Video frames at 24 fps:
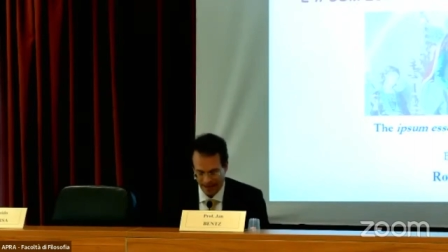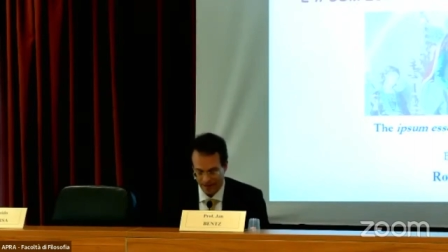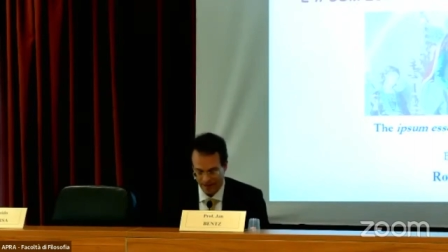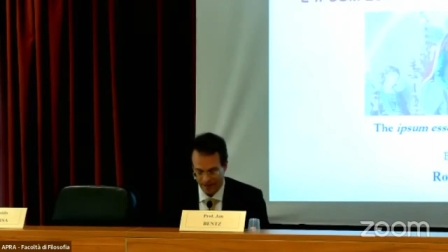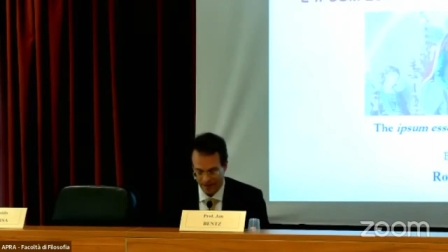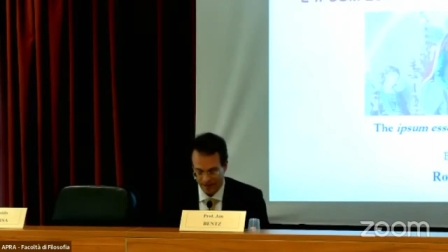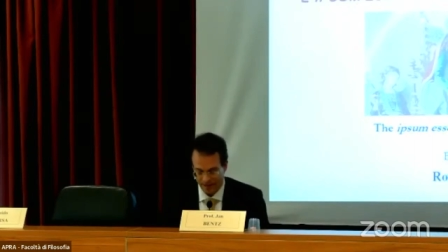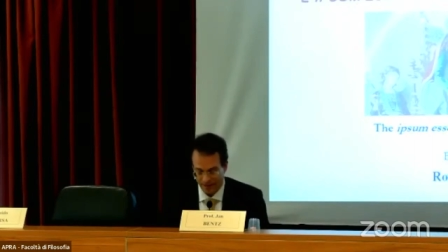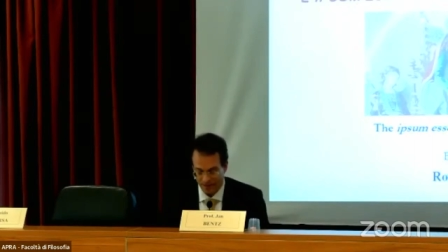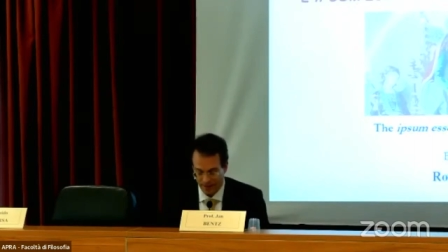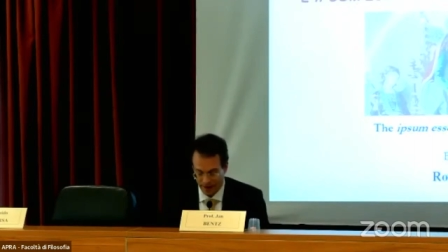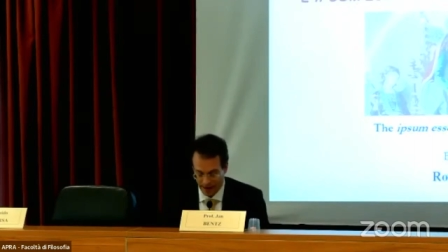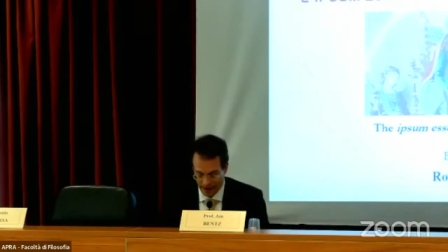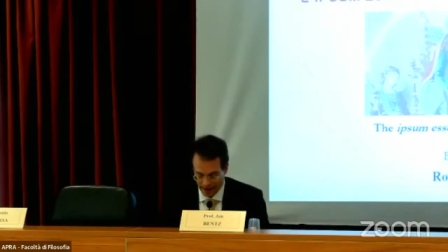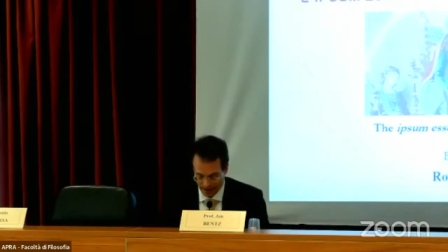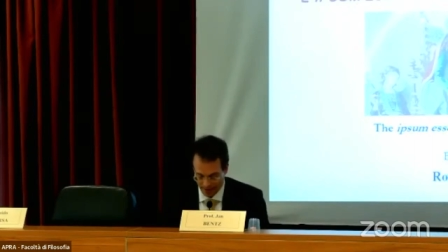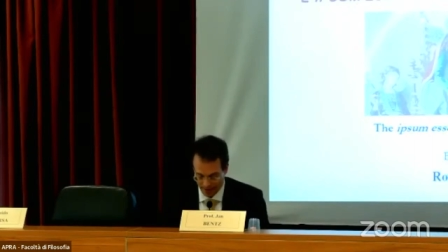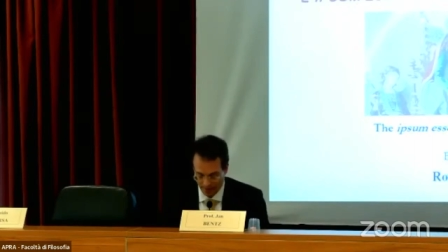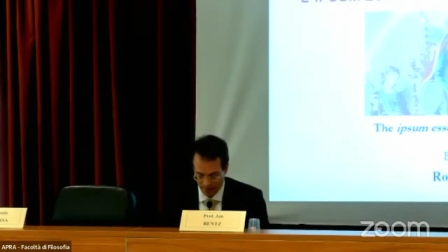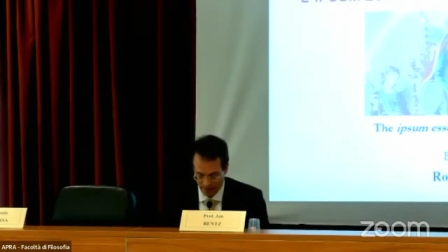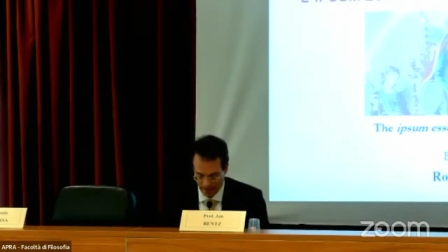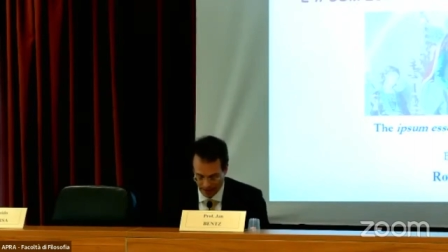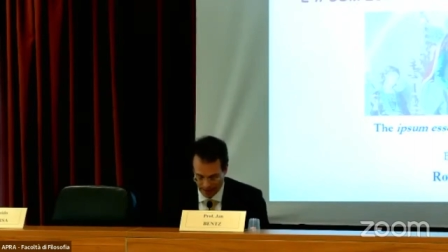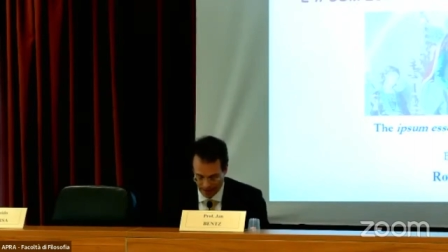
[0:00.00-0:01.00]
This
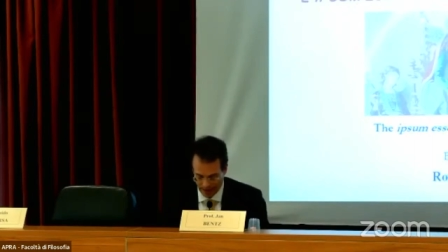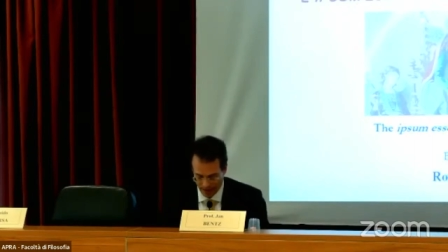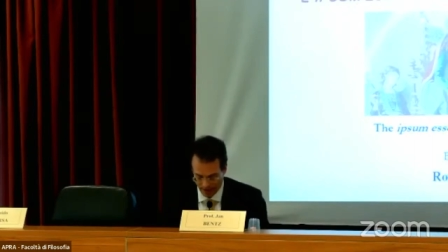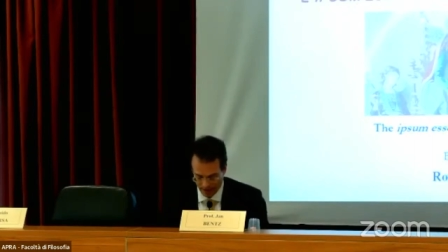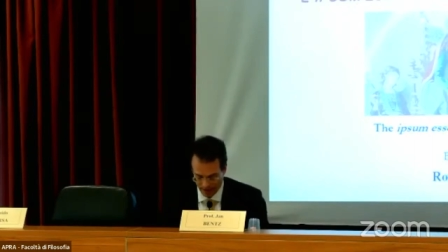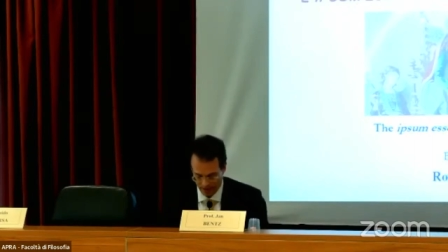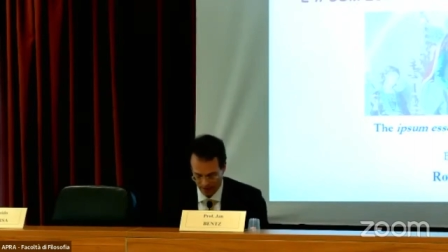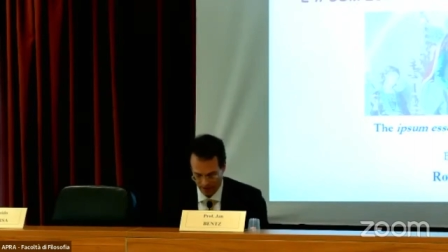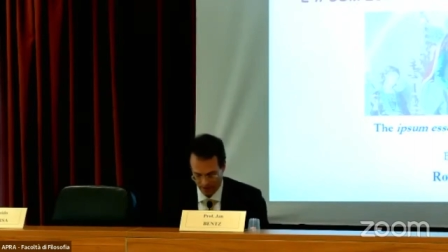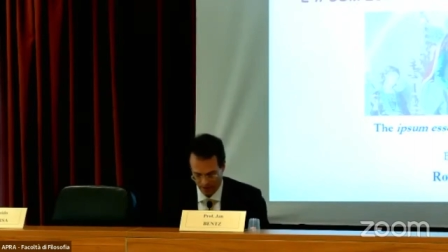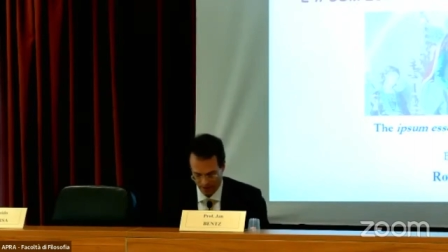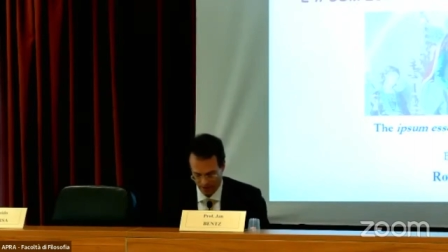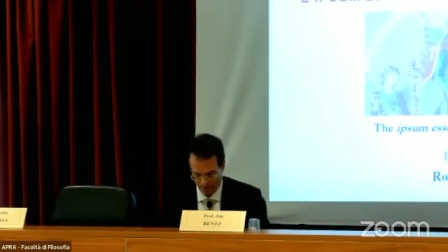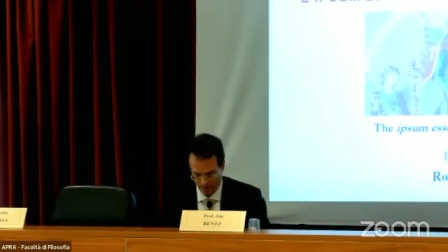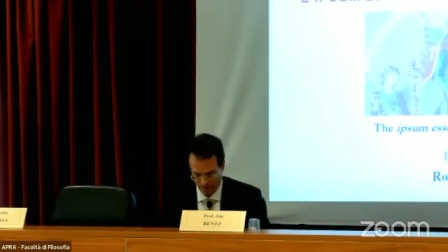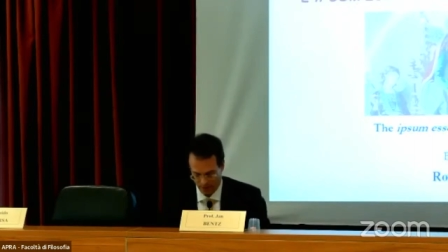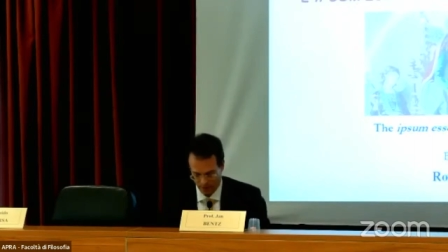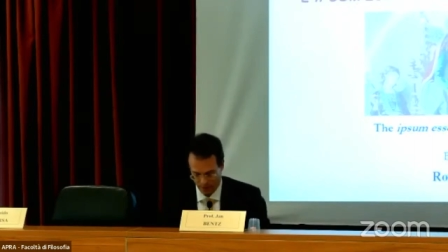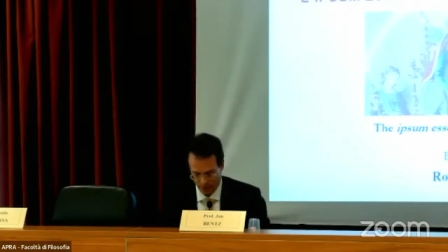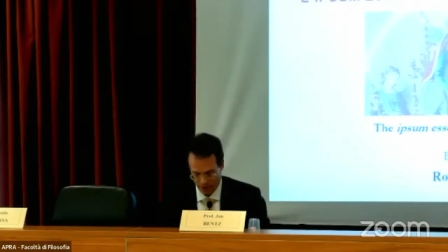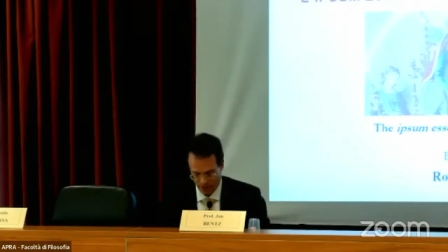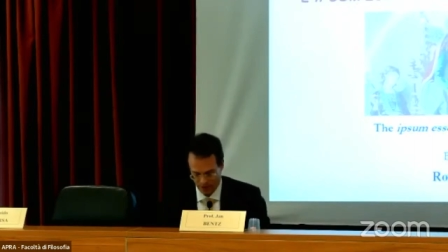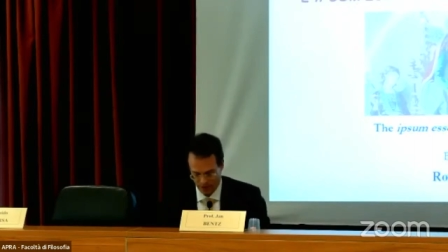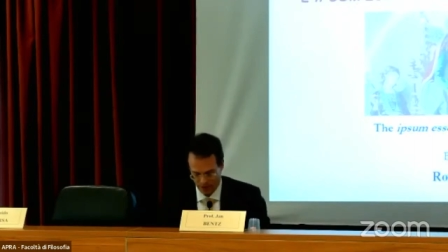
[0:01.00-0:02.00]
divine being,
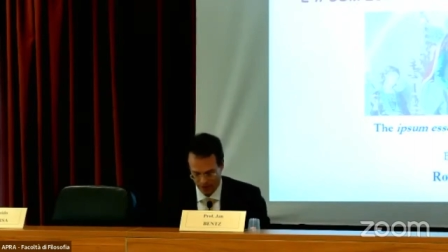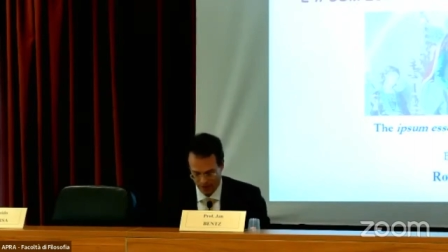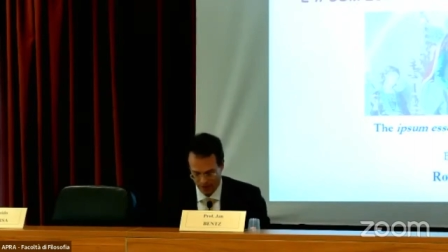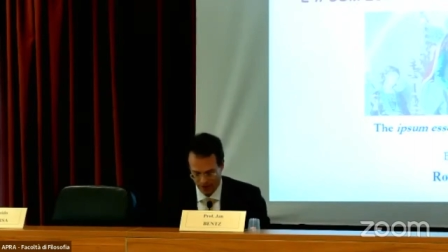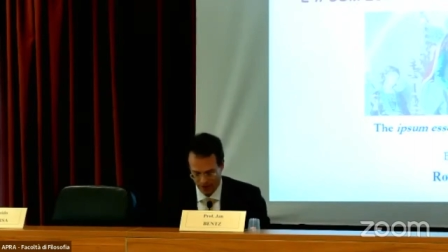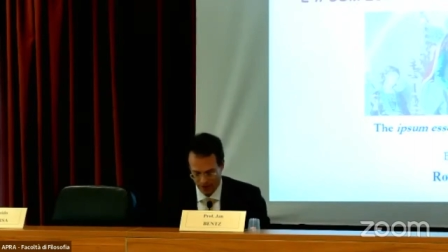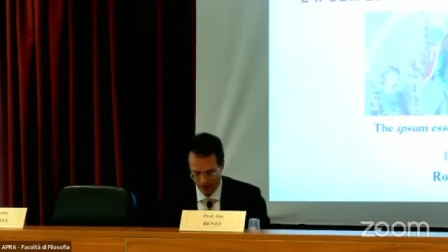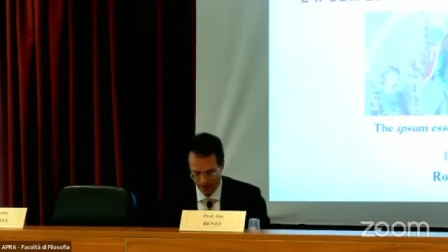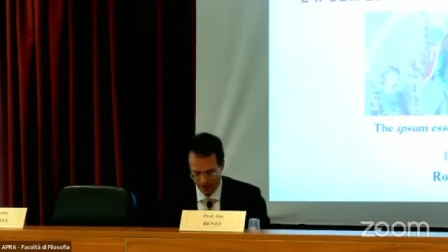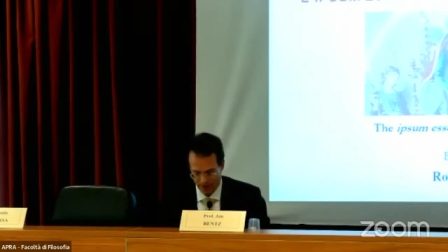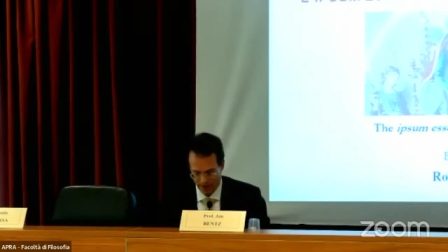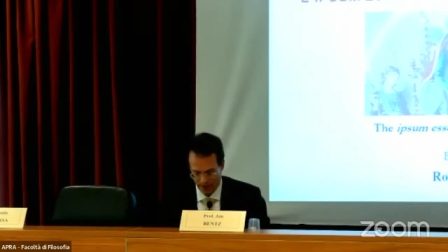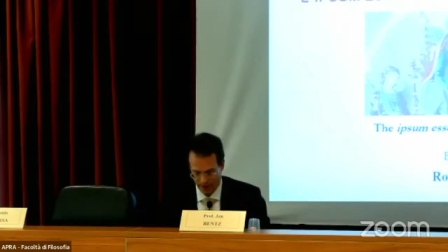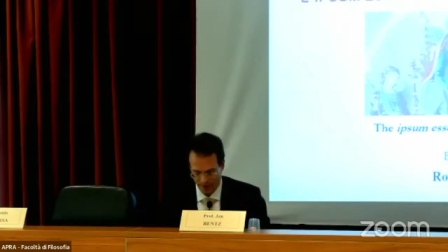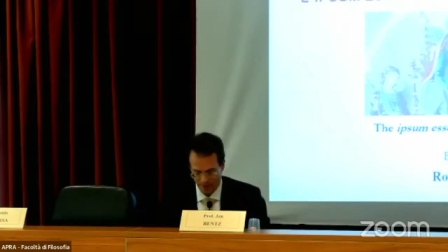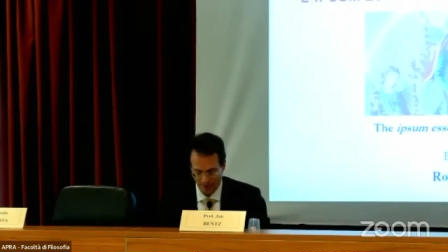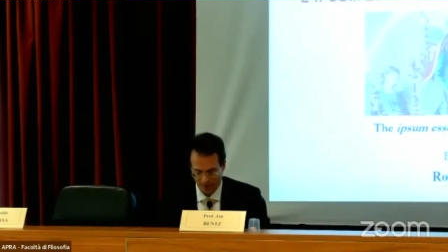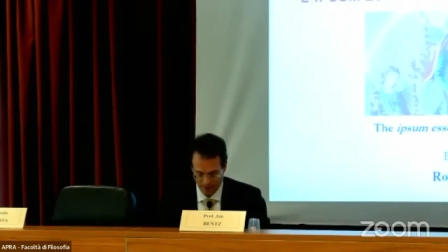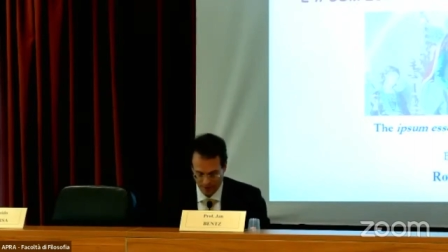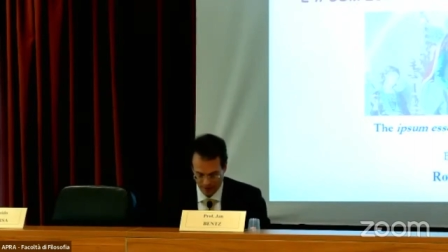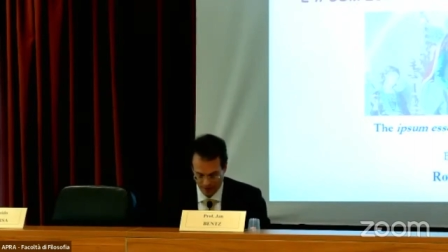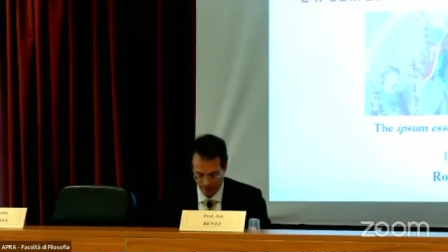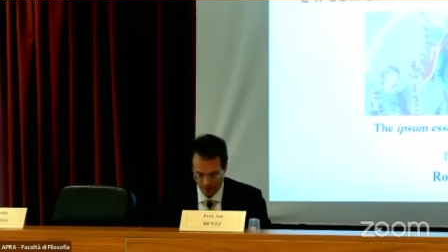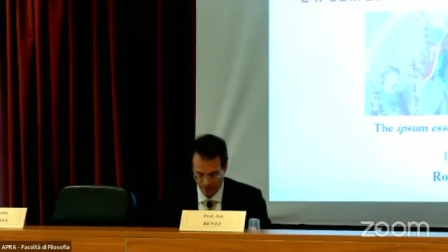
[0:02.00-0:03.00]
which is in
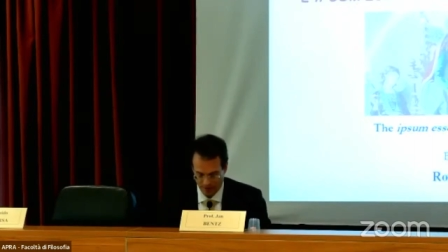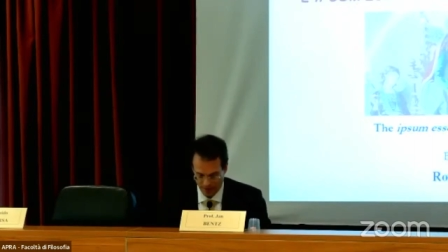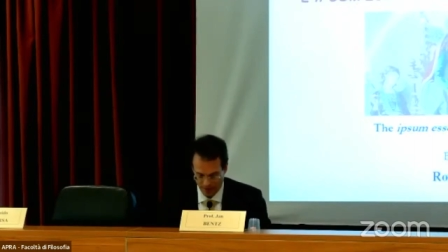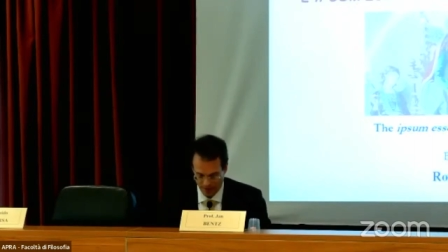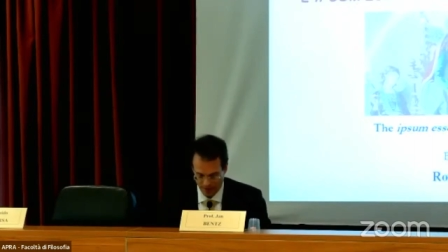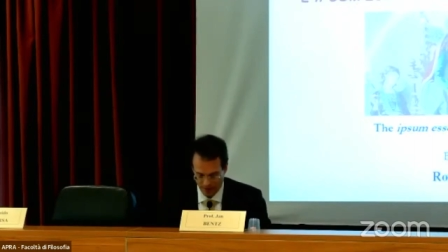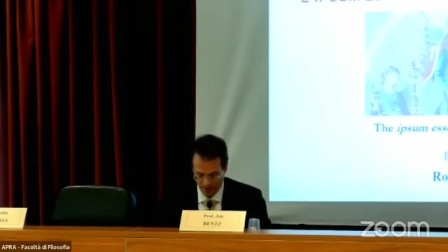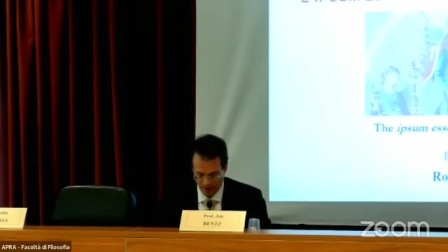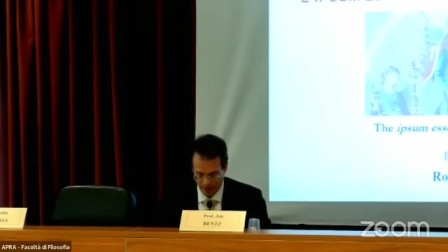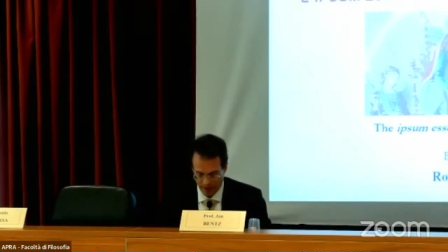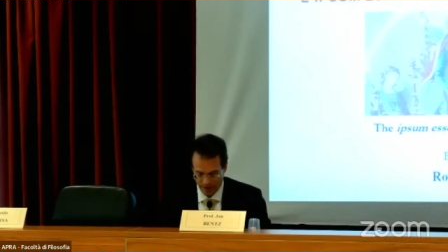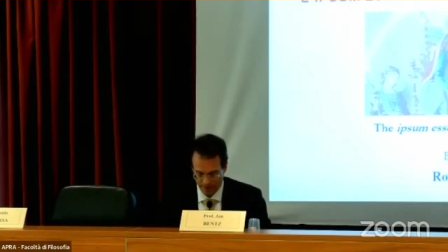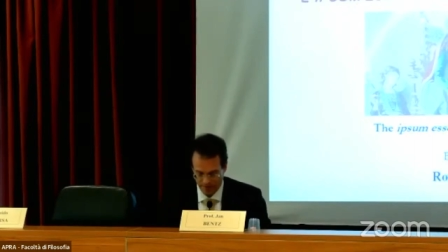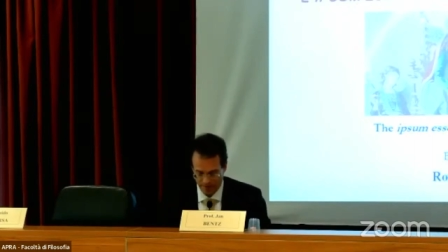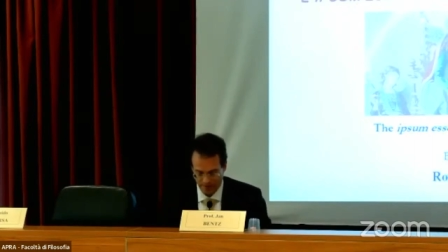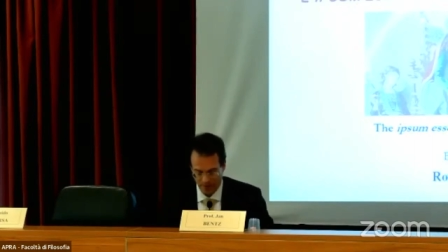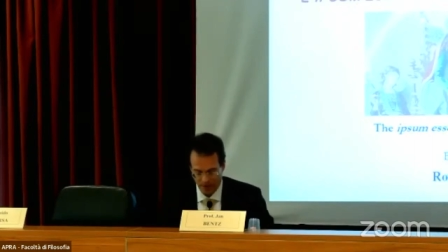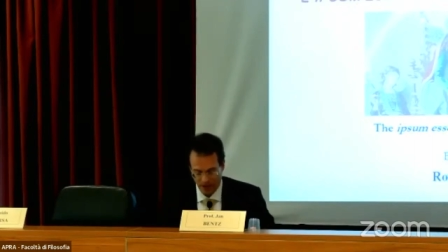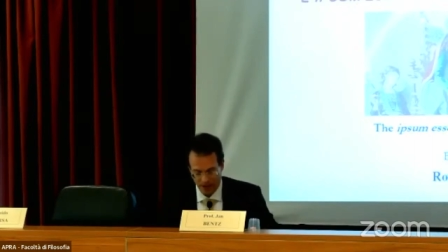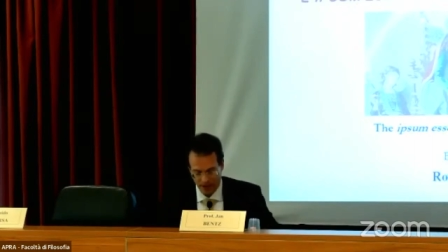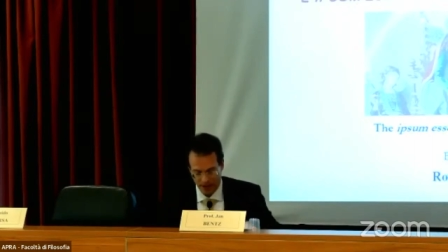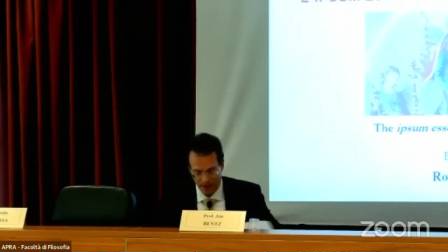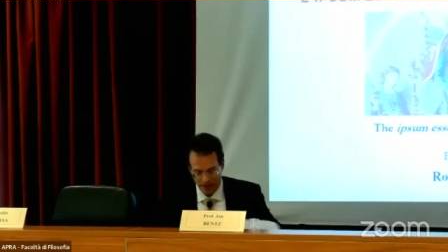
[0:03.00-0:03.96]
itself subsisting,